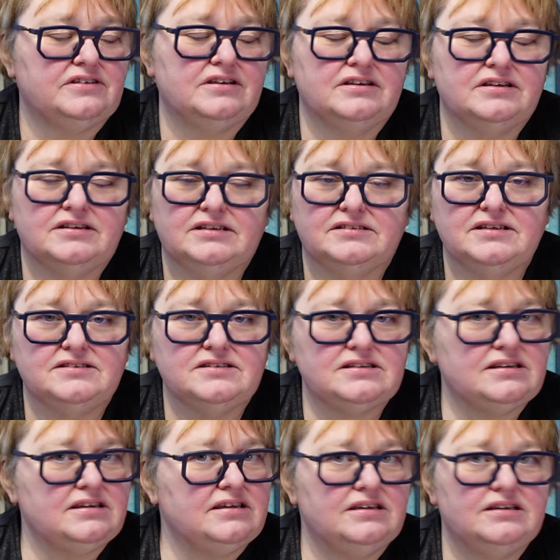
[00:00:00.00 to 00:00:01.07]

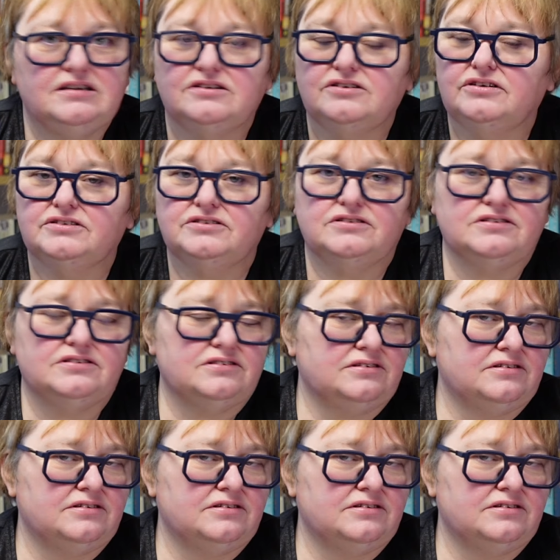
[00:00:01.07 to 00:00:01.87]
Kandinsky, not